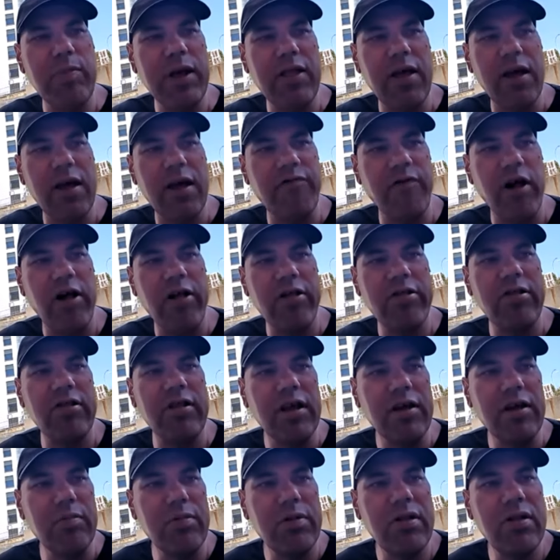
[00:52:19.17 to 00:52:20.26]
to be like false
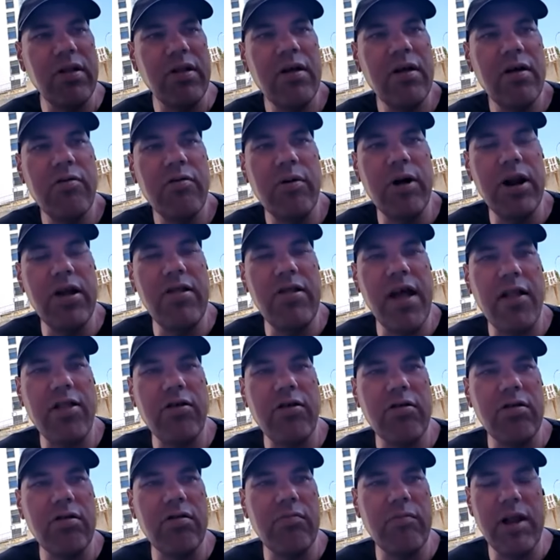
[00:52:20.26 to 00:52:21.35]
names when he's at
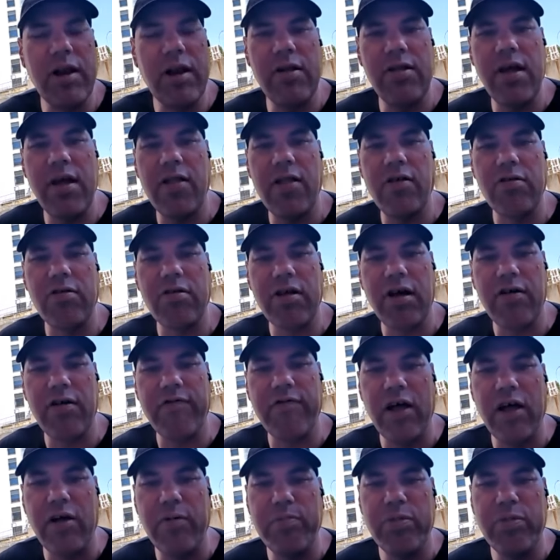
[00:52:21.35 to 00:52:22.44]
those self
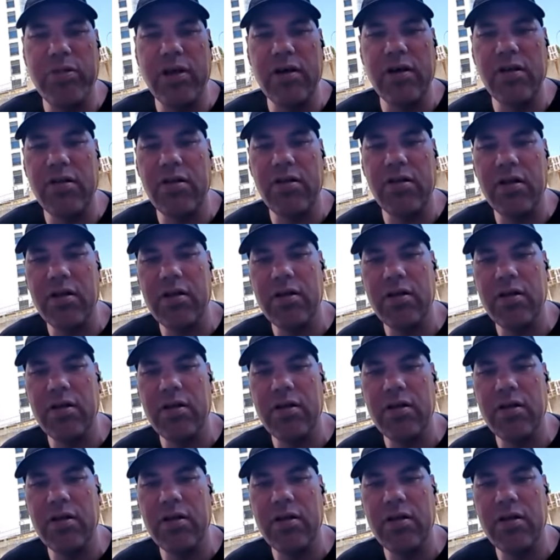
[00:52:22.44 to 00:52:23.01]
help things.